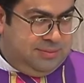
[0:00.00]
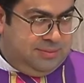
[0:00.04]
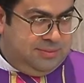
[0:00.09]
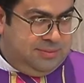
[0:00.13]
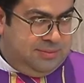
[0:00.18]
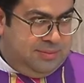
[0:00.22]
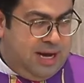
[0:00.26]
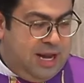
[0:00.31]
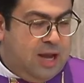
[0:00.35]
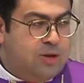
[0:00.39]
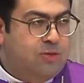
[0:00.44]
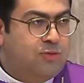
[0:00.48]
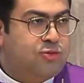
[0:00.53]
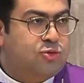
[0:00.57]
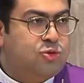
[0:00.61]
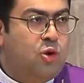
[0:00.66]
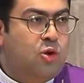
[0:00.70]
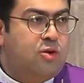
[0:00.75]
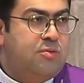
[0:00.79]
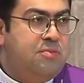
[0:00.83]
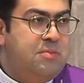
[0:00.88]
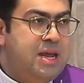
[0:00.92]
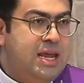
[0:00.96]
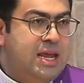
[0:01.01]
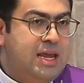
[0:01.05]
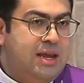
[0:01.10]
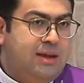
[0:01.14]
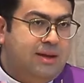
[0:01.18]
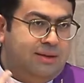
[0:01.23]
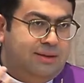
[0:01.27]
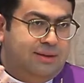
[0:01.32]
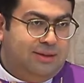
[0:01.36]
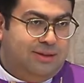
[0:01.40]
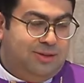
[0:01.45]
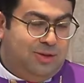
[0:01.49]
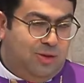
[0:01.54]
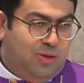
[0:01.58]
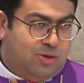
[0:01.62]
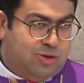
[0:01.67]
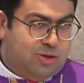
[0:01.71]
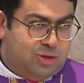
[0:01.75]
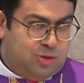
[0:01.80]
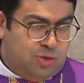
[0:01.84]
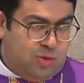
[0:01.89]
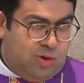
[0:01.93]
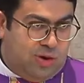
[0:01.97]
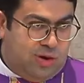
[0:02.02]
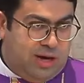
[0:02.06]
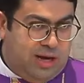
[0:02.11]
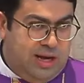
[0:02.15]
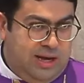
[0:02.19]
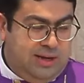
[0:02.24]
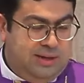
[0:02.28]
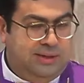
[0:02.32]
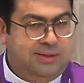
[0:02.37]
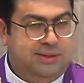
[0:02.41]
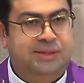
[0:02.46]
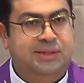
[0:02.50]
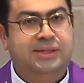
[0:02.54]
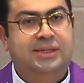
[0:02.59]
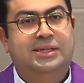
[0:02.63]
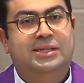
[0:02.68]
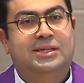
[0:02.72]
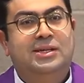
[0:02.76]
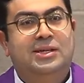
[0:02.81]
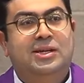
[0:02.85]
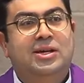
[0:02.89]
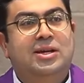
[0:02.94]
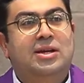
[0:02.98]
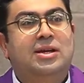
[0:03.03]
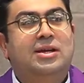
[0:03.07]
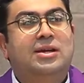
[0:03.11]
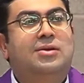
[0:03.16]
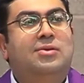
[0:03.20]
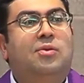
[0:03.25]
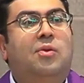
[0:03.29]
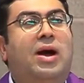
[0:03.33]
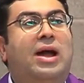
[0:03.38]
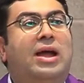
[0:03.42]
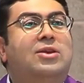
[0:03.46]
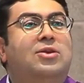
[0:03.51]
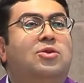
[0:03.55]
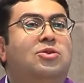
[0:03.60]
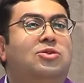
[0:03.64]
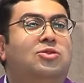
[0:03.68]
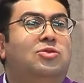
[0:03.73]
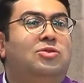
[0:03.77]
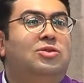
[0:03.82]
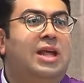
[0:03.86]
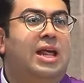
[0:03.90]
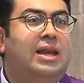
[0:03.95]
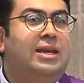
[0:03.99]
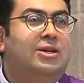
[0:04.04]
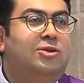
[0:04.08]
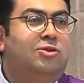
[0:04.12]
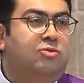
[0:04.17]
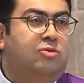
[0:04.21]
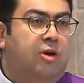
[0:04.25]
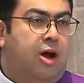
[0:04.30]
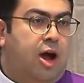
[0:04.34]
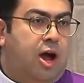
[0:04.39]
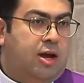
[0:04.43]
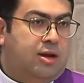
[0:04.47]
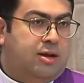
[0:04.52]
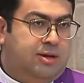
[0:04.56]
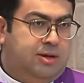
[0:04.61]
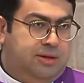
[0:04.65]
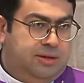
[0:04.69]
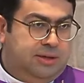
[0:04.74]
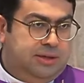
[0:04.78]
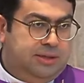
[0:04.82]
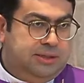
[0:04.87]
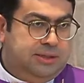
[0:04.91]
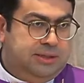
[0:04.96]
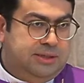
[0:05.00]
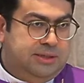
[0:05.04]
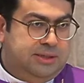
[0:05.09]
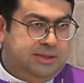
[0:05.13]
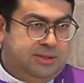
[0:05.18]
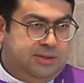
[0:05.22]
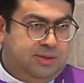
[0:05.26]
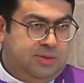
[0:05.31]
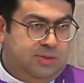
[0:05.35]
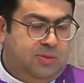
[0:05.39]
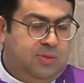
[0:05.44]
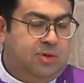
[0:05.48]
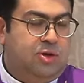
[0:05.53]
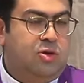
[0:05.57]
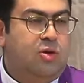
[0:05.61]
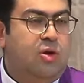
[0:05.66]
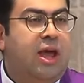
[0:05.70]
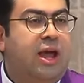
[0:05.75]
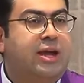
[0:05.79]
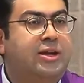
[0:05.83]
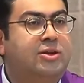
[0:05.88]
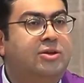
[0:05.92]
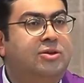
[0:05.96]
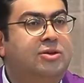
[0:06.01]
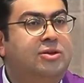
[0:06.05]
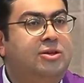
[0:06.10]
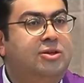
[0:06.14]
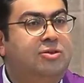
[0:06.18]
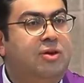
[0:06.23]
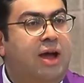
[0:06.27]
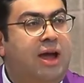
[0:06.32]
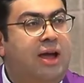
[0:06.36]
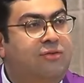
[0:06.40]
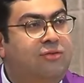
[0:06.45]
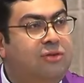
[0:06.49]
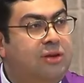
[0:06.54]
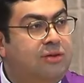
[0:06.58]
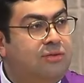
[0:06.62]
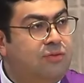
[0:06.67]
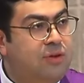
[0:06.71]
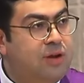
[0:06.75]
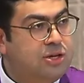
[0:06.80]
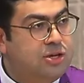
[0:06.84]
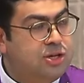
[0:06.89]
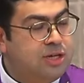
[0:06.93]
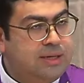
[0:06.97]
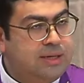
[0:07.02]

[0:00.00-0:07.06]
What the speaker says: now you've told me your story. Why don't you tell it to God? Would you like to have confession?